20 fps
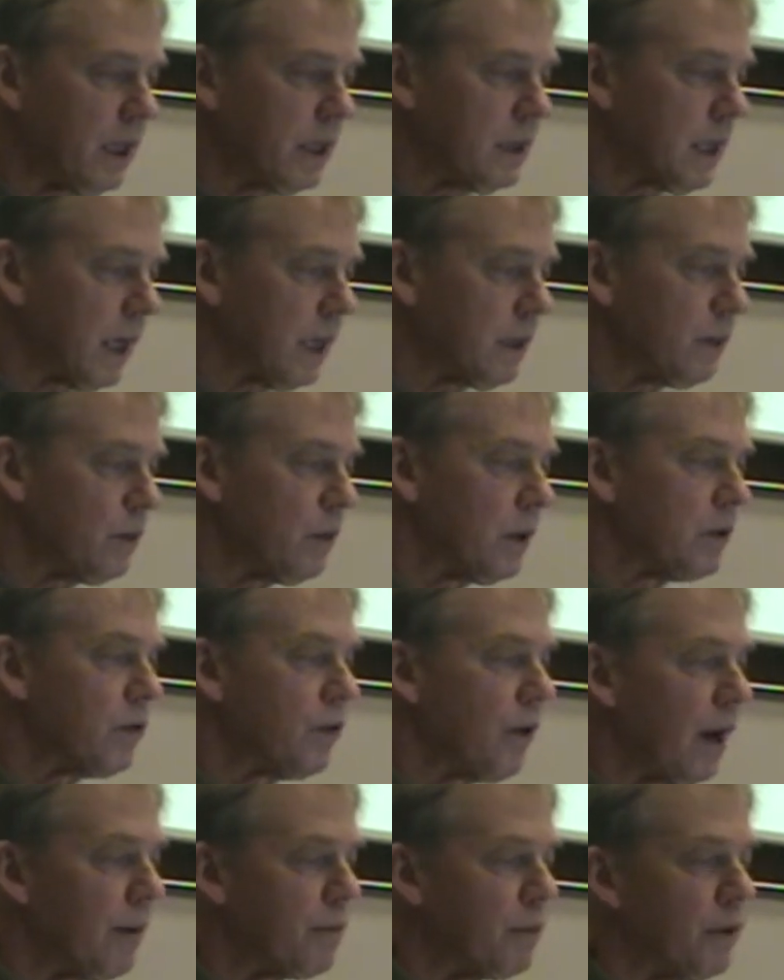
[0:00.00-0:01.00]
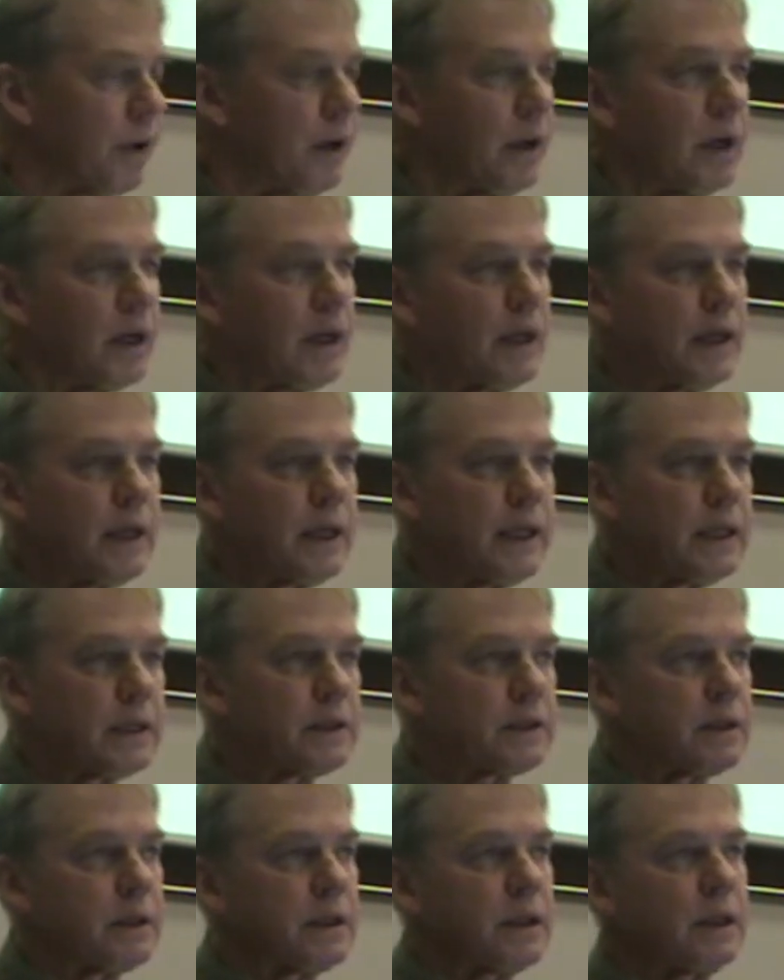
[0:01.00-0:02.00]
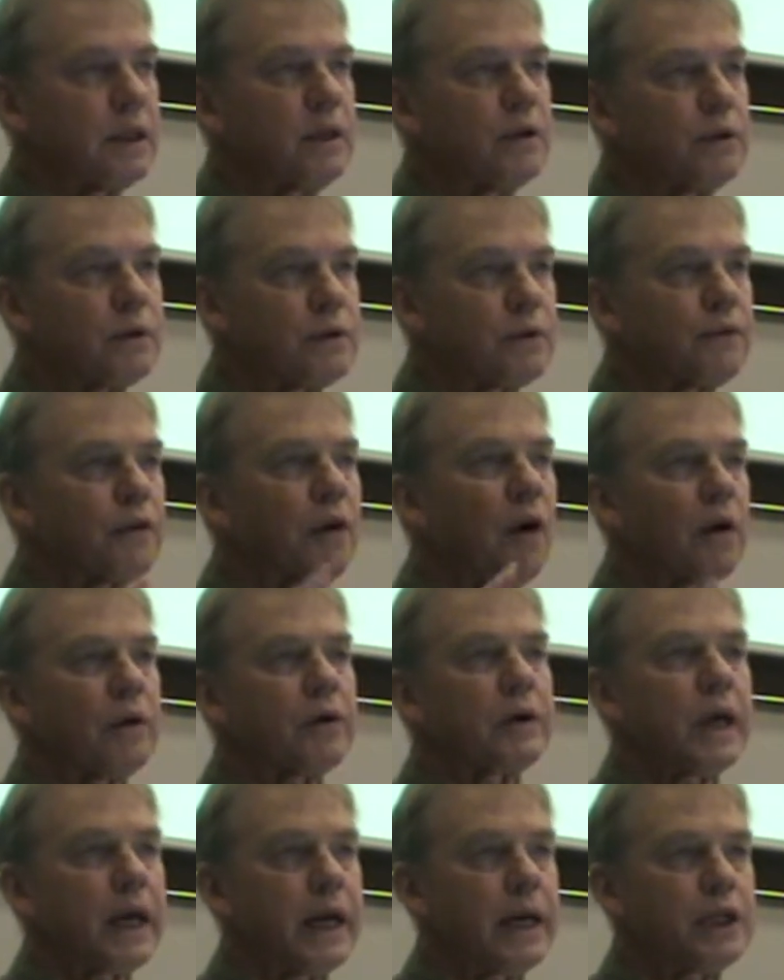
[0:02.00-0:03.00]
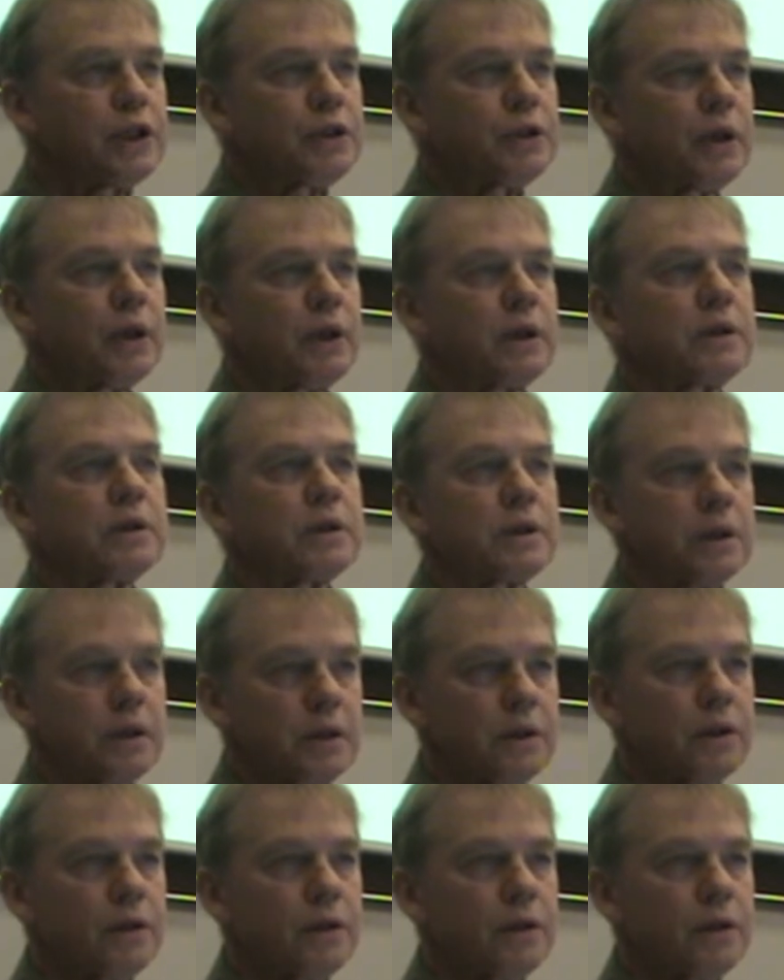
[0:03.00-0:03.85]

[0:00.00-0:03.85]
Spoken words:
tandem with grammar, is the use of collocations,